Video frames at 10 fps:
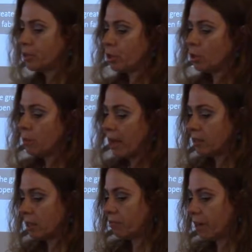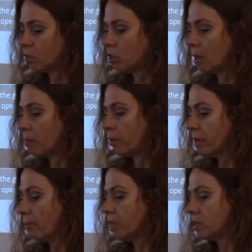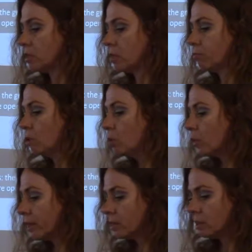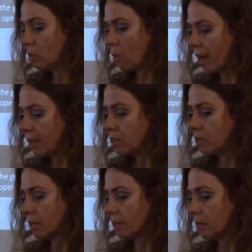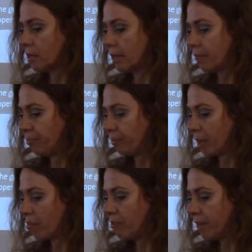two basic functional parameters of loom weights, the weight and